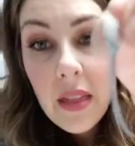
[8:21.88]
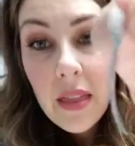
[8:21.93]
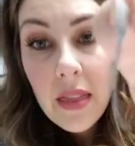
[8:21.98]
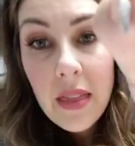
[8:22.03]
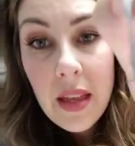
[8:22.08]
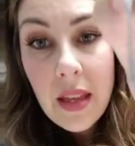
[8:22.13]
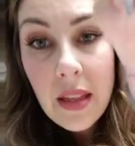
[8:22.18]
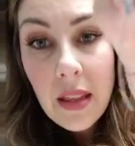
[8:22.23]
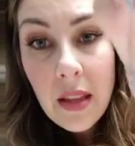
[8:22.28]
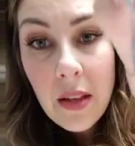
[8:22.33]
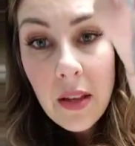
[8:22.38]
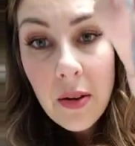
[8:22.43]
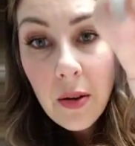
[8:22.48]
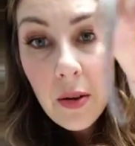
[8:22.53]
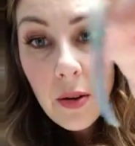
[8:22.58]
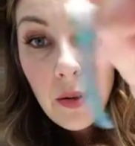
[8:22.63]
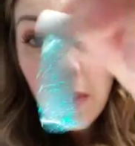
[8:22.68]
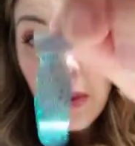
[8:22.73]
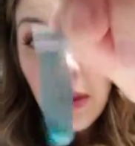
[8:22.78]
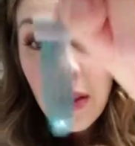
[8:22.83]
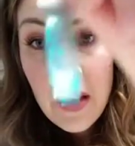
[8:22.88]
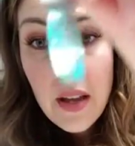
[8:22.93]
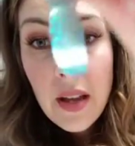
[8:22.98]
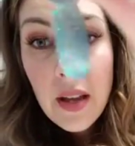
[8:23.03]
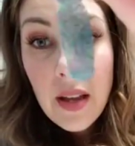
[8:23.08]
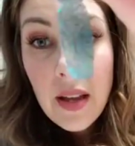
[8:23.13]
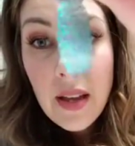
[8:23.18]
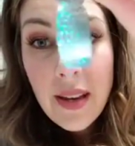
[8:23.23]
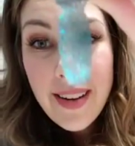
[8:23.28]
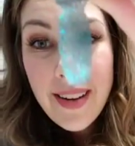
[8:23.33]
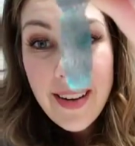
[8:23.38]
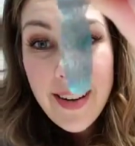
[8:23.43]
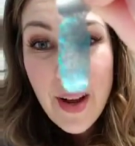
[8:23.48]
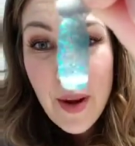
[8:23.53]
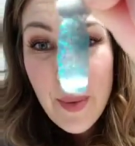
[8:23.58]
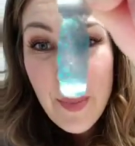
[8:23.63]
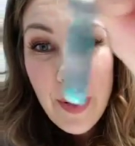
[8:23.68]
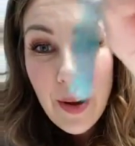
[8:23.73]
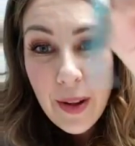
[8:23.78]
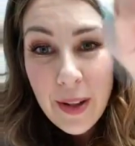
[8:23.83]
thin little
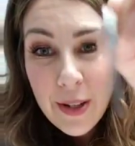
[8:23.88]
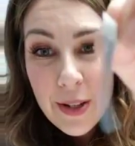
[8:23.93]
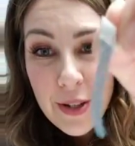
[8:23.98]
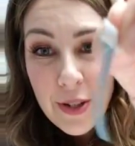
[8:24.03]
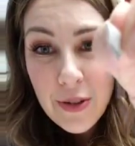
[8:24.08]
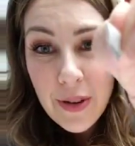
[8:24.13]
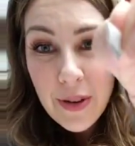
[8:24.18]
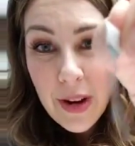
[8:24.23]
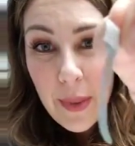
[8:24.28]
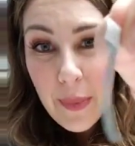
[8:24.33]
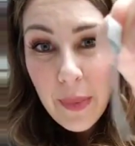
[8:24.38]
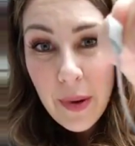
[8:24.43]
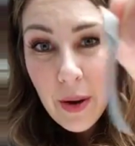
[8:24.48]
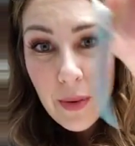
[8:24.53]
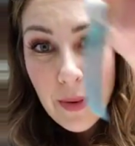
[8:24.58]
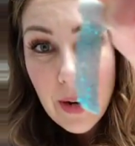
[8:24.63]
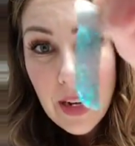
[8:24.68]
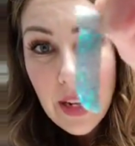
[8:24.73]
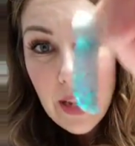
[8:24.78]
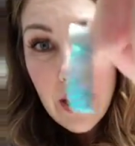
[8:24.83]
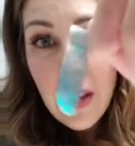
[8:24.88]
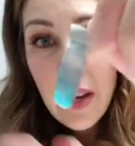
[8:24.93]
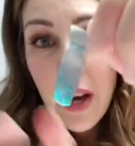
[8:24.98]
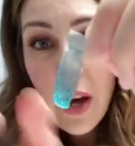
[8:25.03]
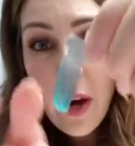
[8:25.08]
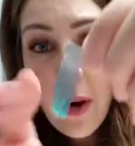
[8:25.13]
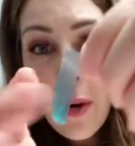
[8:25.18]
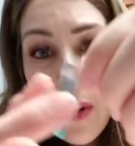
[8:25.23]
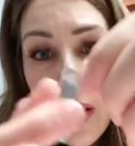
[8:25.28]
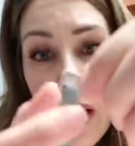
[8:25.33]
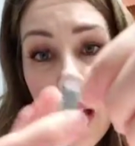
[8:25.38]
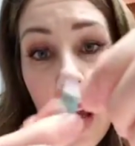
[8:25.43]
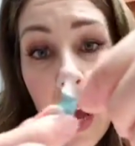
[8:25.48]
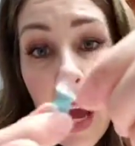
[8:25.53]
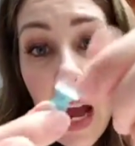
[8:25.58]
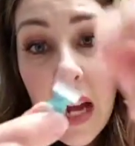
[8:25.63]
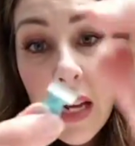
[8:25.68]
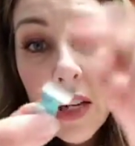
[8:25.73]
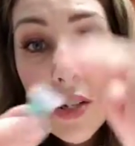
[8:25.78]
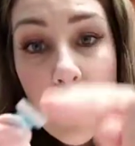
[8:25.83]
nail polish strip all ready to go.
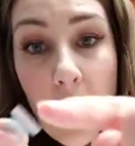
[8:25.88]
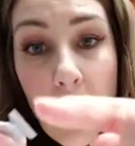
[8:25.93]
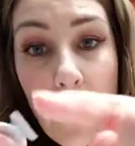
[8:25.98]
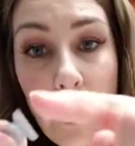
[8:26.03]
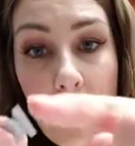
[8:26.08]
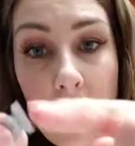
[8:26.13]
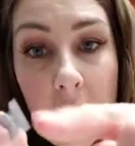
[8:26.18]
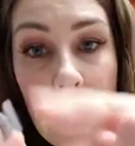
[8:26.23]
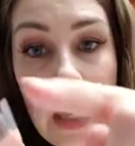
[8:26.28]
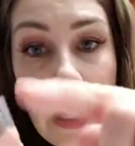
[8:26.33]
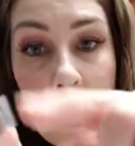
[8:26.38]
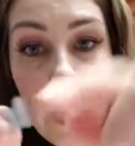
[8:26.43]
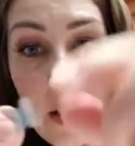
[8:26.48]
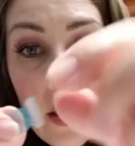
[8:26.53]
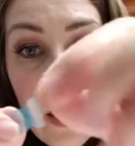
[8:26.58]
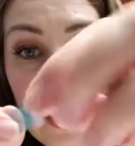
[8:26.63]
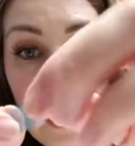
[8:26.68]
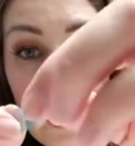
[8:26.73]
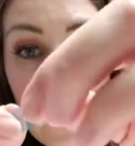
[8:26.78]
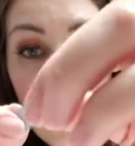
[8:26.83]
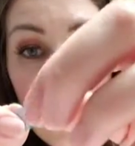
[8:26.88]
I don't need this